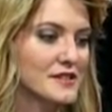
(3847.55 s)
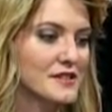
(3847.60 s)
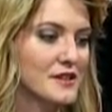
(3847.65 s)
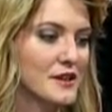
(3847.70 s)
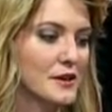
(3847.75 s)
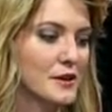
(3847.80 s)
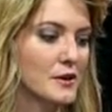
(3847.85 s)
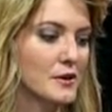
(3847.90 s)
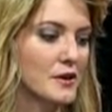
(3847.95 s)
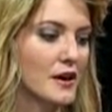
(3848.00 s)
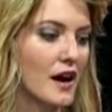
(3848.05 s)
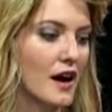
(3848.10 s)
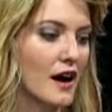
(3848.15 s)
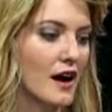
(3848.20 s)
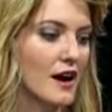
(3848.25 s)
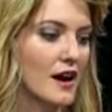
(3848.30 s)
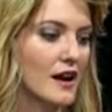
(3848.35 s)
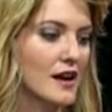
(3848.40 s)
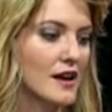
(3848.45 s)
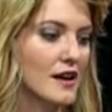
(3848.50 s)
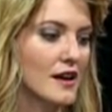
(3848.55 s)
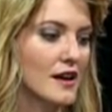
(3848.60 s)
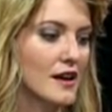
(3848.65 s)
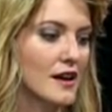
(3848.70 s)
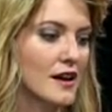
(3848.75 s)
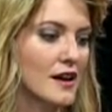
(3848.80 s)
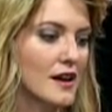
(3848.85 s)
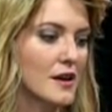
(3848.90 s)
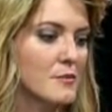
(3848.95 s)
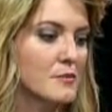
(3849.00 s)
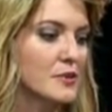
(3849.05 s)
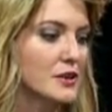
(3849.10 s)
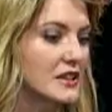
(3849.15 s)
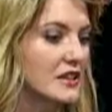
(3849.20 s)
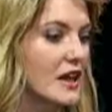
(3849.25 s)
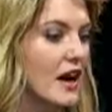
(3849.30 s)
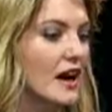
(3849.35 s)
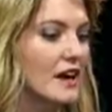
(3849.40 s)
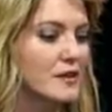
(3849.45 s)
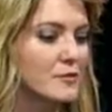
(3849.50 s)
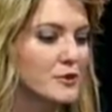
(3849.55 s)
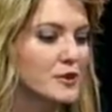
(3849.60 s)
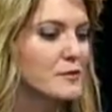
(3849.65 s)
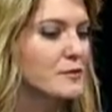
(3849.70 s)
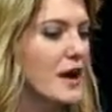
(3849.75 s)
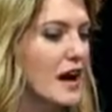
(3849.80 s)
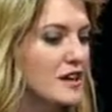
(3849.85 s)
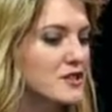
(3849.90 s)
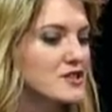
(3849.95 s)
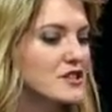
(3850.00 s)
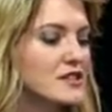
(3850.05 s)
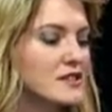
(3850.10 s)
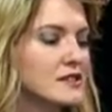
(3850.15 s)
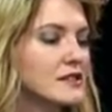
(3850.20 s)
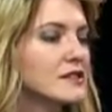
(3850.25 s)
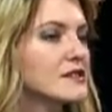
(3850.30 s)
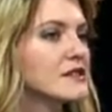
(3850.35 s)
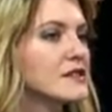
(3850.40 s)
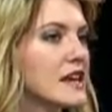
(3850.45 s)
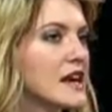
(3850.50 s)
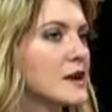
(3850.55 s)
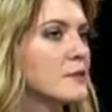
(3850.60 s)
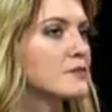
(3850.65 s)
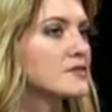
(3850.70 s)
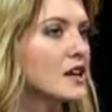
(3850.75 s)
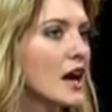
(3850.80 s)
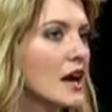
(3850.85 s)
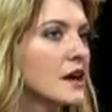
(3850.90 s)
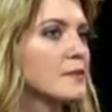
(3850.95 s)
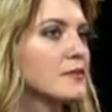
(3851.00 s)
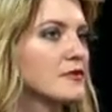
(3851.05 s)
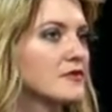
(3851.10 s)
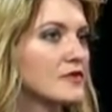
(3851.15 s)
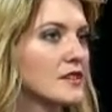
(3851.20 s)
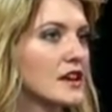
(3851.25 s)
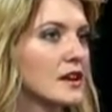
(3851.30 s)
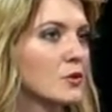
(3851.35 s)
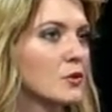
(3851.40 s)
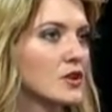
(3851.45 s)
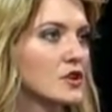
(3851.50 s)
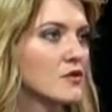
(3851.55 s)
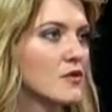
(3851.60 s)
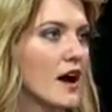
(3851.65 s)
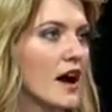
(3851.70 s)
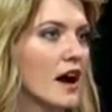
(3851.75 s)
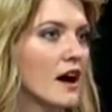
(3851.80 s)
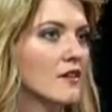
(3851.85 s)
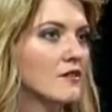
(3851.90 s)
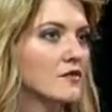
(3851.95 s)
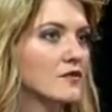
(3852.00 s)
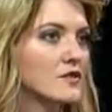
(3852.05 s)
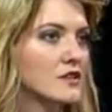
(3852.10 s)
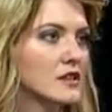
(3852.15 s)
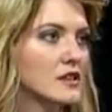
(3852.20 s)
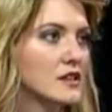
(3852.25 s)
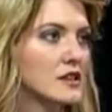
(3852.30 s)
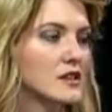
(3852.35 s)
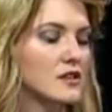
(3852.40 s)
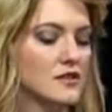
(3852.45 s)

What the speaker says: and so but I would imagine it's the same type of thing where you have